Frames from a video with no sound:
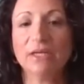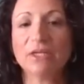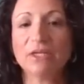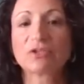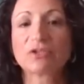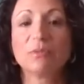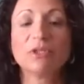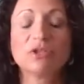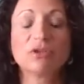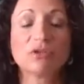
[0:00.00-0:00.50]

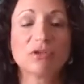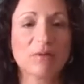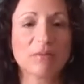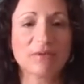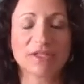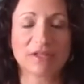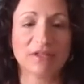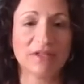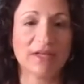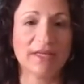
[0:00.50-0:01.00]
So we do that
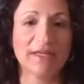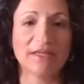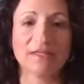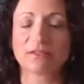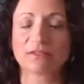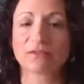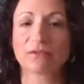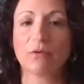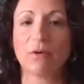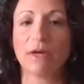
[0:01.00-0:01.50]
with
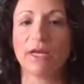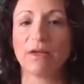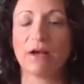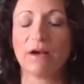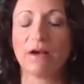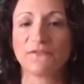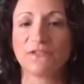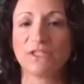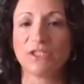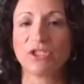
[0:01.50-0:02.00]
clients quite
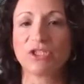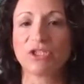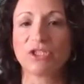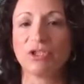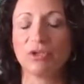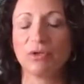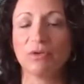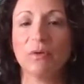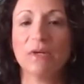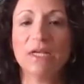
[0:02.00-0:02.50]
often
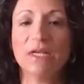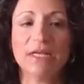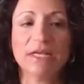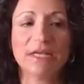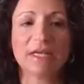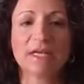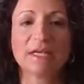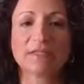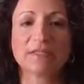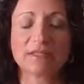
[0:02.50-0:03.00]
too,
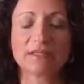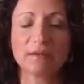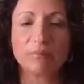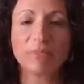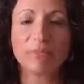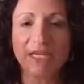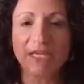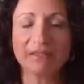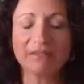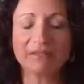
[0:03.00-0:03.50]
because
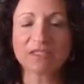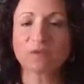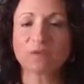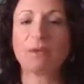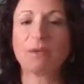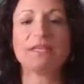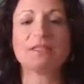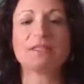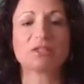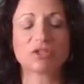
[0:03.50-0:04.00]
being in the
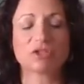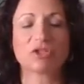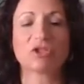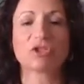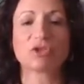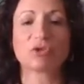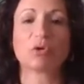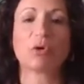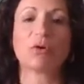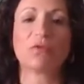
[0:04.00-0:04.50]
space is
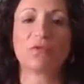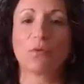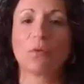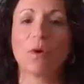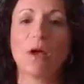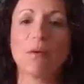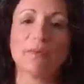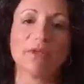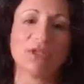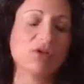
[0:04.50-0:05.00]
just too
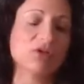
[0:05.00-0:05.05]
overwhelming.